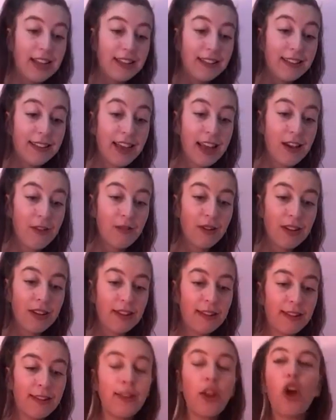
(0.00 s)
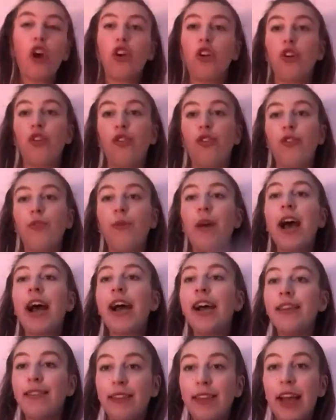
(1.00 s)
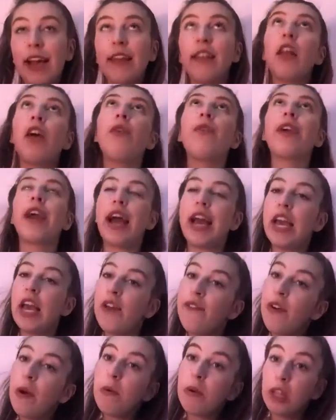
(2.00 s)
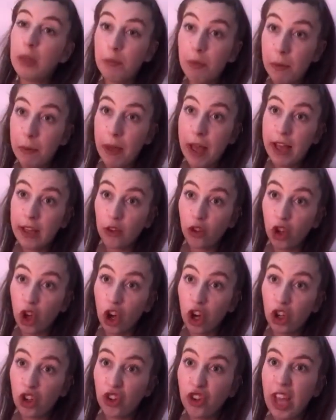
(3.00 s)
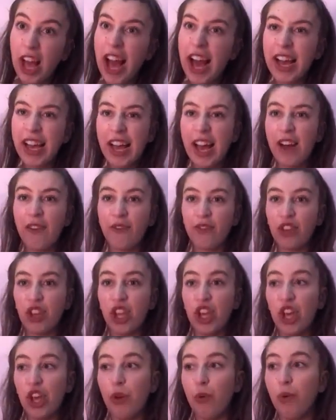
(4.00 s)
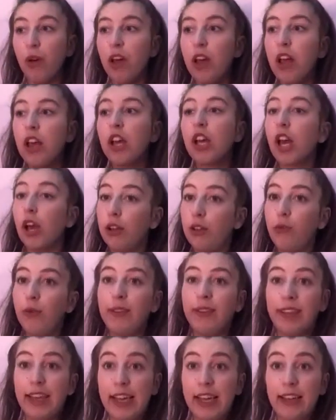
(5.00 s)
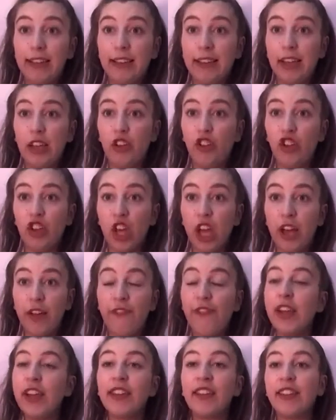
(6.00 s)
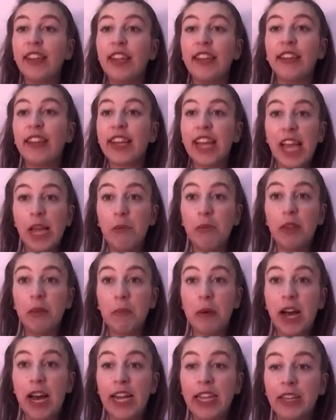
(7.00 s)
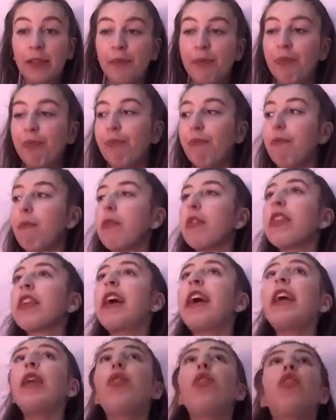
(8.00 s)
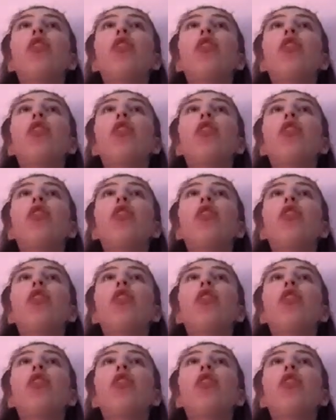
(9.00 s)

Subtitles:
So, songs. I said, okay, if I'm going to prepare songs, I have to go to a singing teacher. First thing that came to mind, I